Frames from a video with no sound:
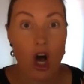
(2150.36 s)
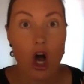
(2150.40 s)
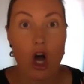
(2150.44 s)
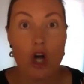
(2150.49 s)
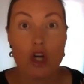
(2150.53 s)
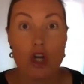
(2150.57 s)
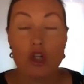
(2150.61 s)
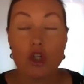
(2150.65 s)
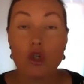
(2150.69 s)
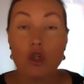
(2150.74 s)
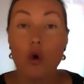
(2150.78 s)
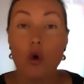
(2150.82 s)

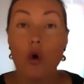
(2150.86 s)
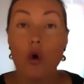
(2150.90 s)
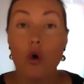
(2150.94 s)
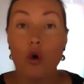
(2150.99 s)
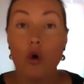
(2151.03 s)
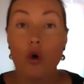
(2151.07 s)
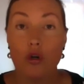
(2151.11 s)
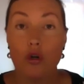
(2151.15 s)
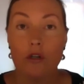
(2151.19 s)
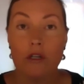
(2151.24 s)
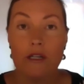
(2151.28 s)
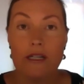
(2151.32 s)

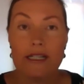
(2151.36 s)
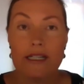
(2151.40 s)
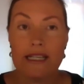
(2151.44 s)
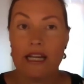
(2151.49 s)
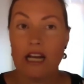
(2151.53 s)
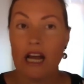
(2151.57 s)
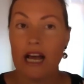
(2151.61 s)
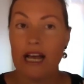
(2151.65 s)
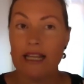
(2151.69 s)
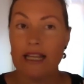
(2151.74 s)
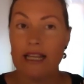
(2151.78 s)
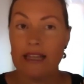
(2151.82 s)
Sean said,
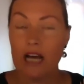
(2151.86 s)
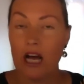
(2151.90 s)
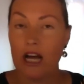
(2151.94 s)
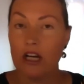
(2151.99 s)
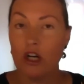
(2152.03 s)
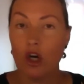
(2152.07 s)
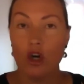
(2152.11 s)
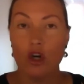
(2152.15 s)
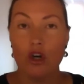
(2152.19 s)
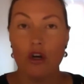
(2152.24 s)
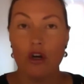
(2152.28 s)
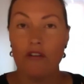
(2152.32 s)
I
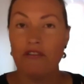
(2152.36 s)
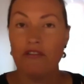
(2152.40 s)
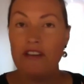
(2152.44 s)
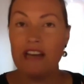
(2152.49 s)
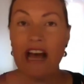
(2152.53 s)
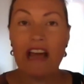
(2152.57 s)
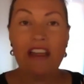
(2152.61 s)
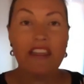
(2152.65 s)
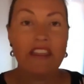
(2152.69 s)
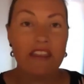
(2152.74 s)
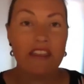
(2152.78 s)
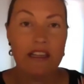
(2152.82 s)
know of
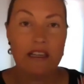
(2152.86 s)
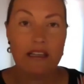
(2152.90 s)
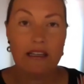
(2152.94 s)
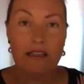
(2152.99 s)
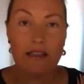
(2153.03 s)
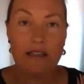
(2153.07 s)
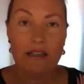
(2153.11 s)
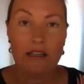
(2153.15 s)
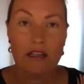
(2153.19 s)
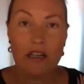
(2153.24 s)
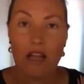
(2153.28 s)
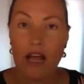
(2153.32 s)
nothing
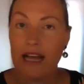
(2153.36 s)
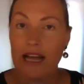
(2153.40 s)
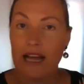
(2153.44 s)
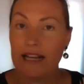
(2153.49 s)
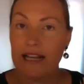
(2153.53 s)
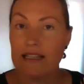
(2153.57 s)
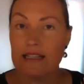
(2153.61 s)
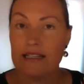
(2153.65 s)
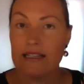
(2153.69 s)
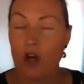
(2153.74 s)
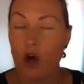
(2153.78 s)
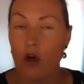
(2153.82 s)
like
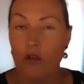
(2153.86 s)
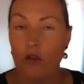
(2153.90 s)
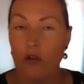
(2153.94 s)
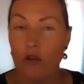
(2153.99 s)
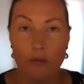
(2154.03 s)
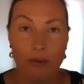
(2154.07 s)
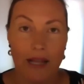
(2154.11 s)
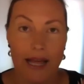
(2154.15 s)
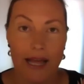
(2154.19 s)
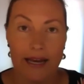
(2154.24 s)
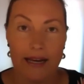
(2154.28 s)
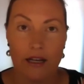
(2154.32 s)
this on the
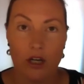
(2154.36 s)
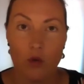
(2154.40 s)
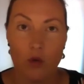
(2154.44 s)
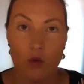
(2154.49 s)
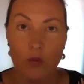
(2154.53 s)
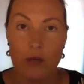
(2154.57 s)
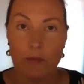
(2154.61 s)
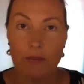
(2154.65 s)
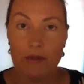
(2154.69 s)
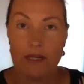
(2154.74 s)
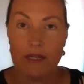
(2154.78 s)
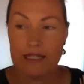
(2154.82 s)
planet. Can we
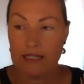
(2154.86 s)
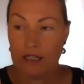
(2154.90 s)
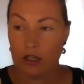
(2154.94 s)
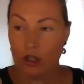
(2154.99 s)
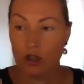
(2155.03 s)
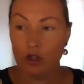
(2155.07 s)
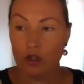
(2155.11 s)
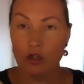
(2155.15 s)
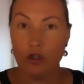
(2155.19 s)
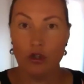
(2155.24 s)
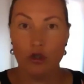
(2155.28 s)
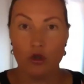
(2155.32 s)
please
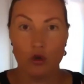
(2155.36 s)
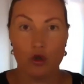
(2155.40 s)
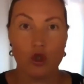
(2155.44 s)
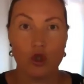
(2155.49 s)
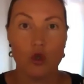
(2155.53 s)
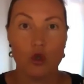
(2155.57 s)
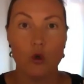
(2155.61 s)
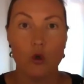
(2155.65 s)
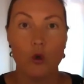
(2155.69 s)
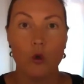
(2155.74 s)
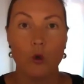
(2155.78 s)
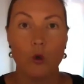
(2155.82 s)
include your
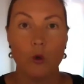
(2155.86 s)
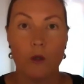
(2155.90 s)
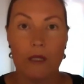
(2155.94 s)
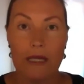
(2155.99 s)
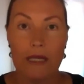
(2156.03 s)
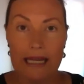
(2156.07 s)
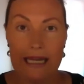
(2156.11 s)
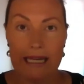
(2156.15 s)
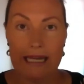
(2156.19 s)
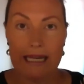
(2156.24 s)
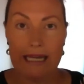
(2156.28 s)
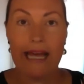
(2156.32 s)
tool
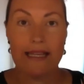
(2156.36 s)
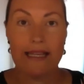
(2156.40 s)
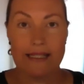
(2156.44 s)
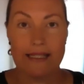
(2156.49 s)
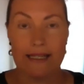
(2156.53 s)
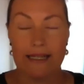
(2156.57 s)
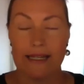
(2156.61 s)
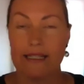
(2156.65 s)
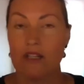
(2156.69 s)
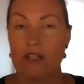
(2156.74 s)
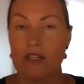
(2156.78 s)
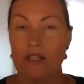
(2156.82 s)
in our
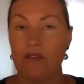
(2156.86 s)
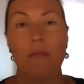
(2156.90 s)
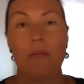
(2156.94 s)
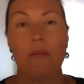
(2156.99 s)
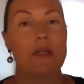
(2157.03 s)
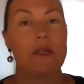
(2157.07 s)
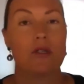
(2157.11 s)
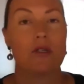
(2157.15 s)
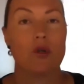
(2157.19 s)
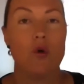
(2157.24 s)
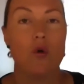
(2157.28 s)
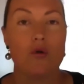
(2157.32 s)
Science of
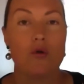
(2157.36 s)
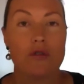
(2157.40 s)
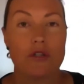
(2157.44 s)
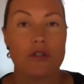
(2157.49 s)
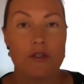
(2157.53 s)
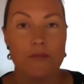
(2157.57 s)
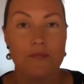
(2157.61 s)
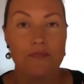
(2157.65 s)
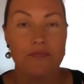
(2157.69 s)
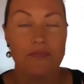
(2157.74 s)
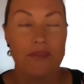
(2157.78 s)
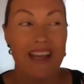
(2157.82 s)
Happiness course?
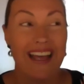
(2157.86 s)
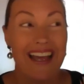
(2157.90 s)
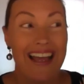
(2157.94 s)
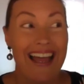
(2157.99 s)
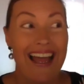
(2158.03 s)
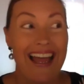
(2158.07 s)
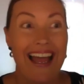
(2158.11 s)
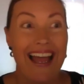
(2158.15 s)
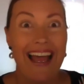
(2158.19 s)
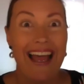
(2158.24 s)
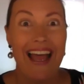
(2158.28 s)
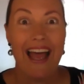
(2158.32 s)

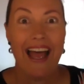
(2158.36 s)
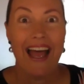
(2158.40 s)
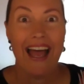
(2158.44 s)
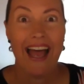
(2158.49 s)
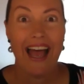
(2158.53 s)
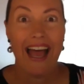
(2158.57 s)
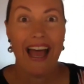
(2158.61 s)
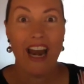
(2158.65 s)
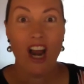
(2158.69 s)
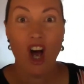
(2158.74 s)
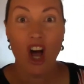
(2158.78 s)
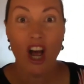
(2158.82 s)

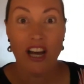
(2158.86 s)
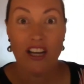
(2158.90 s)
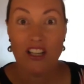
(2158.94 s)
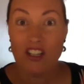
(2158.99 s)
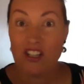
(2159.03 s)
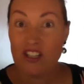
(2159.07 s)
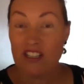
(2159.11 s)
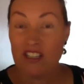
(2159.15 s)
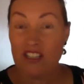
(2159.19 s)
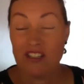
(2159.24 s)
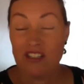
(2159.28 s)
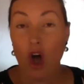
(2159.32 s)
And I
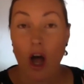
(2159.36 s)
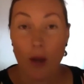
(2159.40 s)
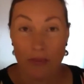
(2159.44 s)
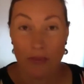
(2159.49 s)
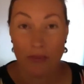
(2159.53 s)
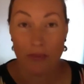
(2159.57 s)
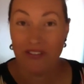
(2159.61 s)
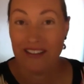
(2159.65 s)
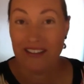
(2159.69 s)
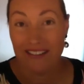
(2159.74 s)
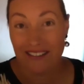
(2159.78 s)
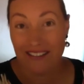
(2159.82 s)
just
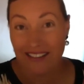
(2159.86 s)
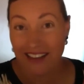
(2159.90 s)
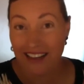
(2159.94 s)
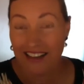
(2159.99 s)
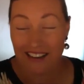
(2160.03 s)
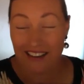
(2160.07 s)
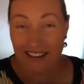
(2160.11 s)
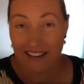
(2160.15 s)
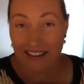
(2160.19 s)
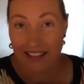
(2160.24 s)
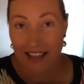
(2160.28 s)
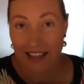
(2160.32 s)
hyperventilated at that